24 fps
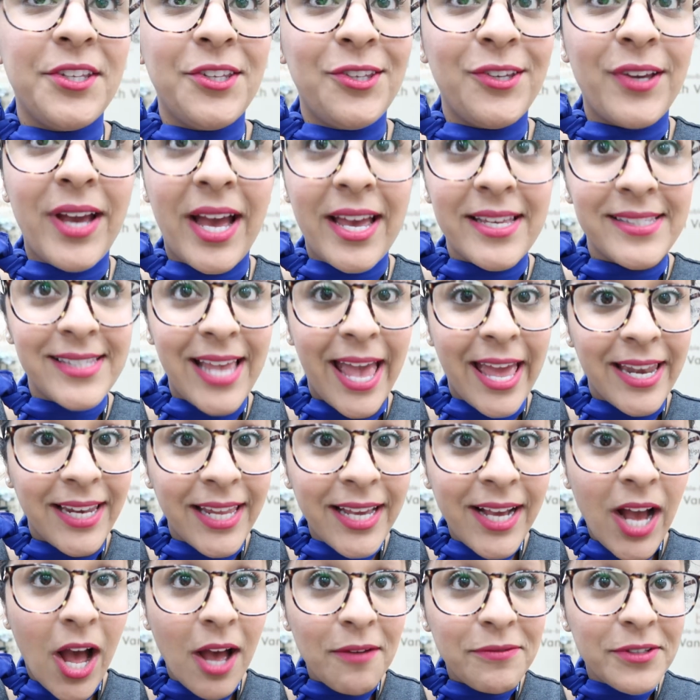You guys,
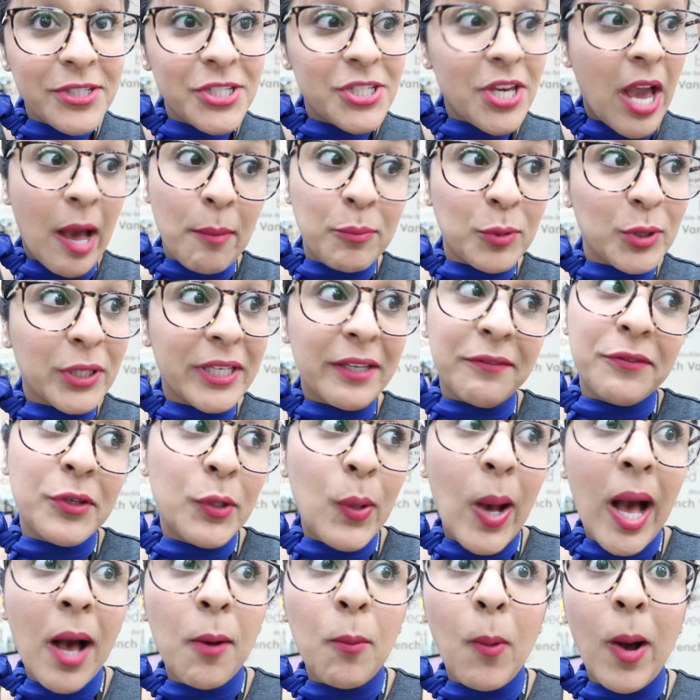any coffee shop will give
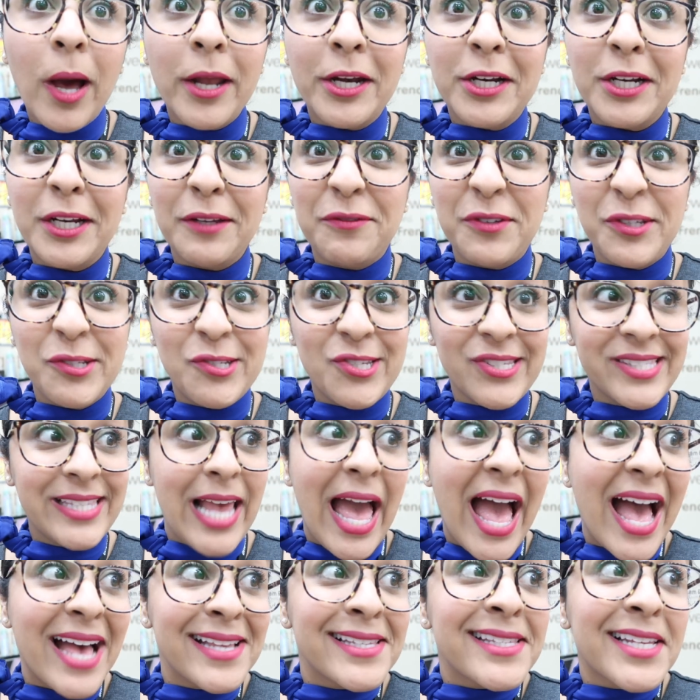you hot water if you just
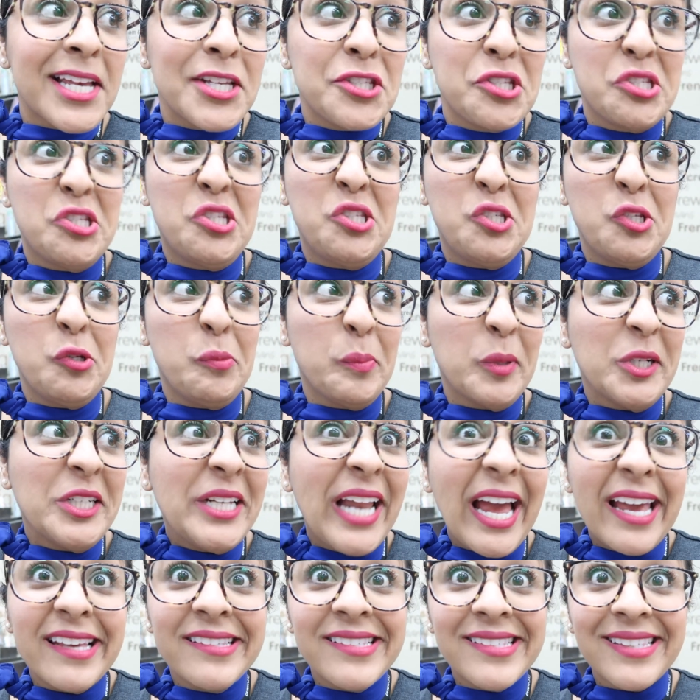ask super
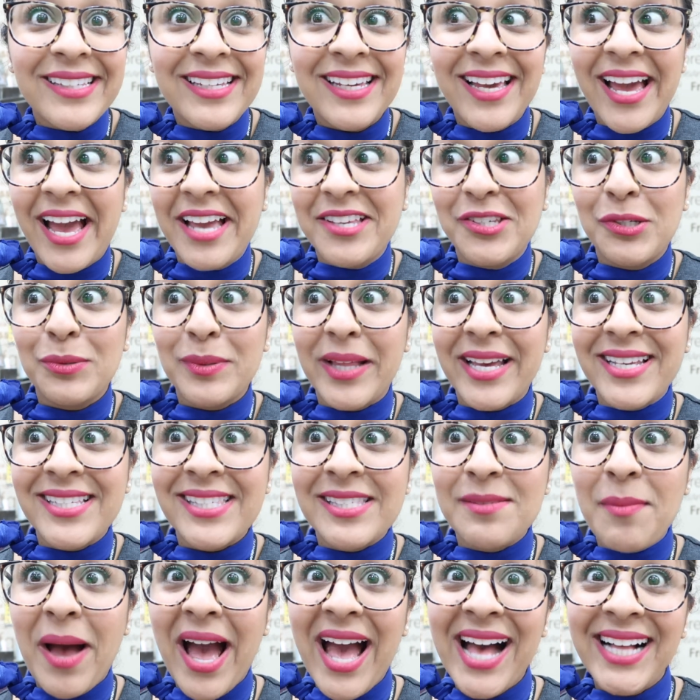nicely and you like
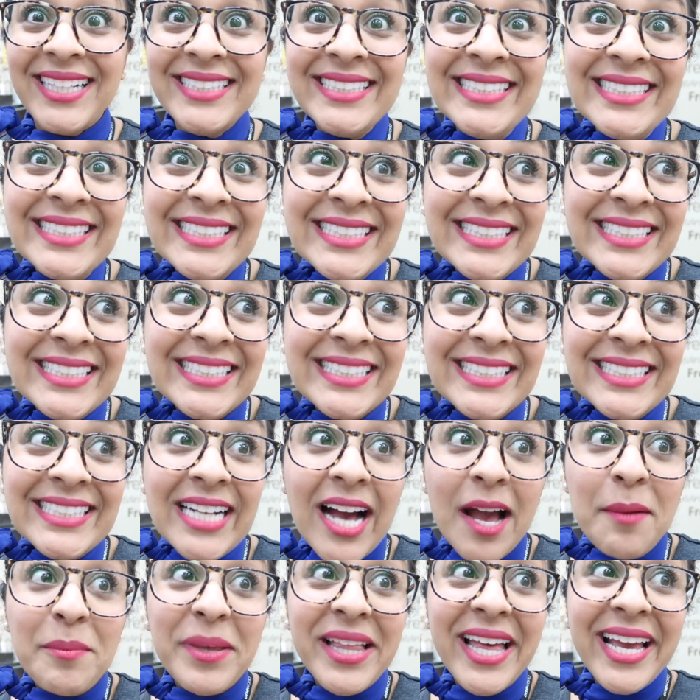smile
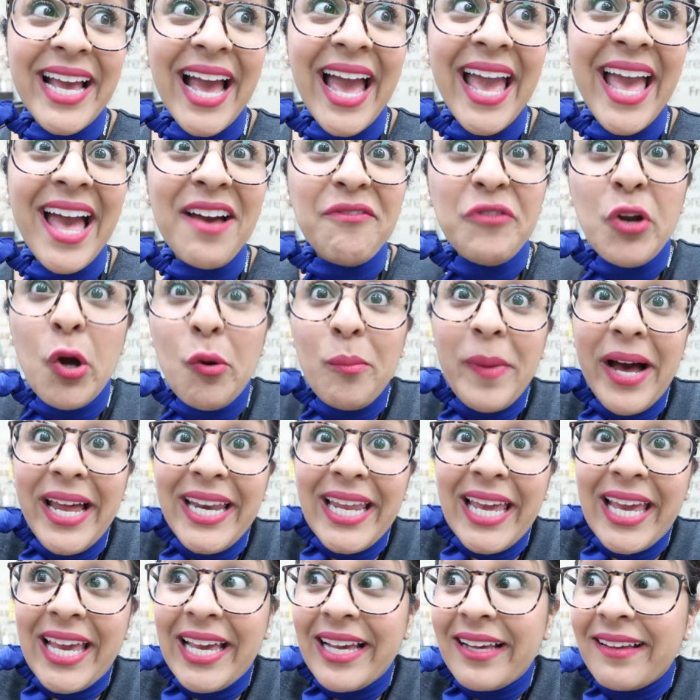and be like, I have no
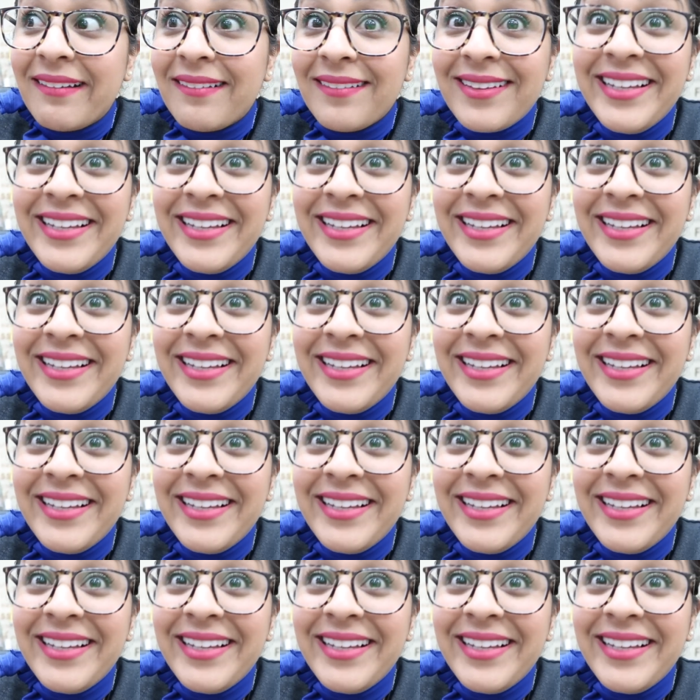money.